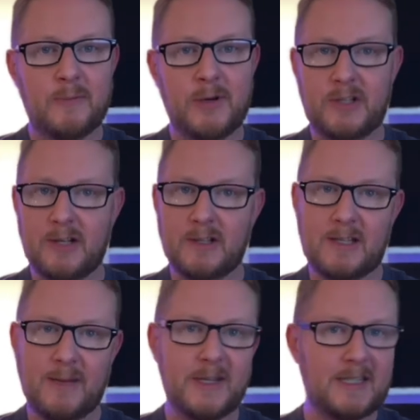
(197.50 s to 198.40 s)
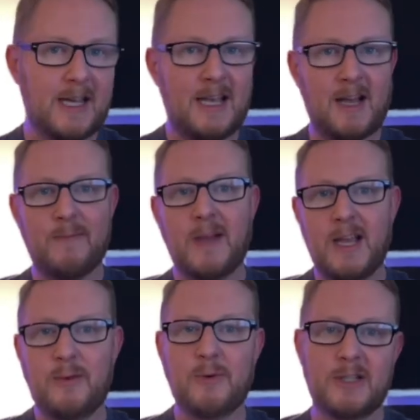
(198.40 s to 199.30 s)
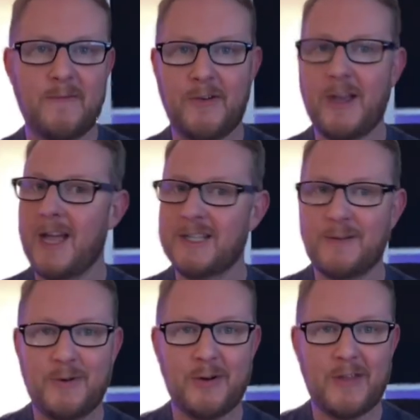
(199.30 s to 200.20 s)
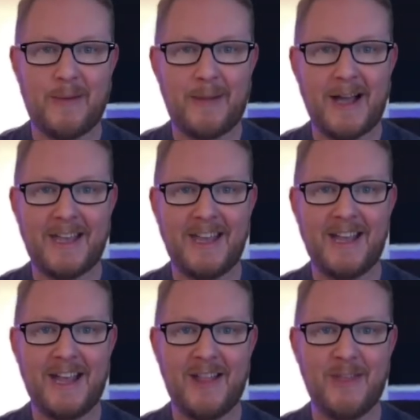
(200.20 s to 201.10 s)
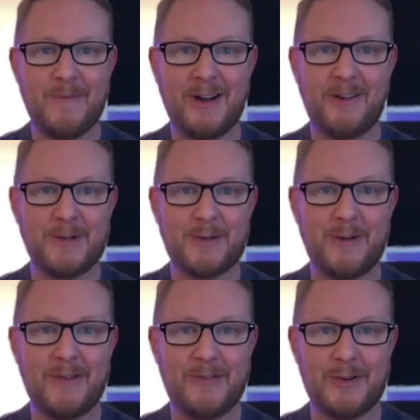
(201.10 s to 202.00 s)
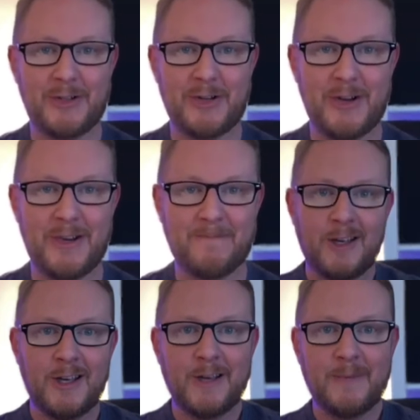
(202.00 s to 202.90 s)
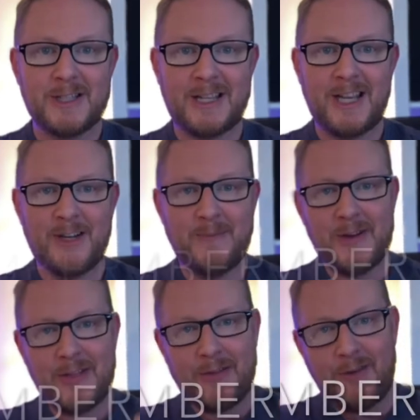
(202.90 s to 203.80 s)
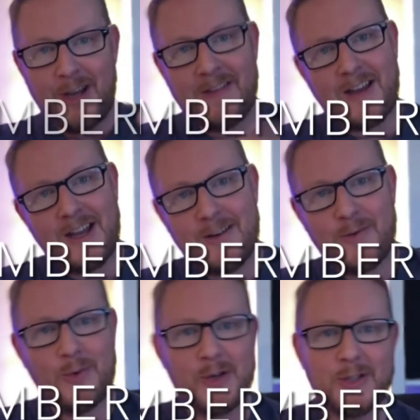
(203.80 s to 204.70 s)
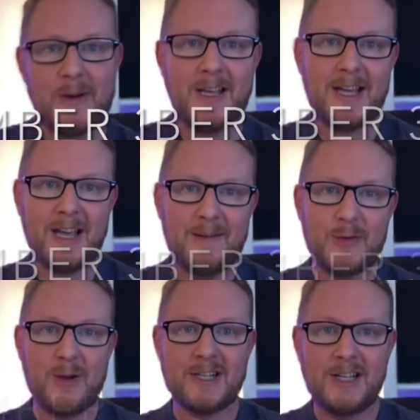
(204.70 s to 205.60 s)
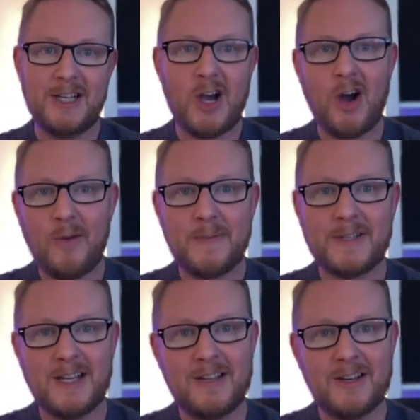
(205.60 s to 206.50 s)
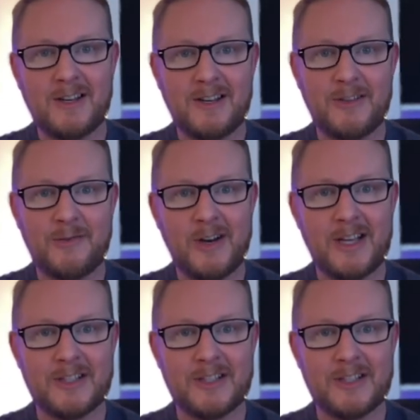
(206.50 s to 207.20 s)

but just a mistake I made was forgetting to put that packing in the middle between the floor joint. Mistake number three then was when it came to actually carpeting the, the rear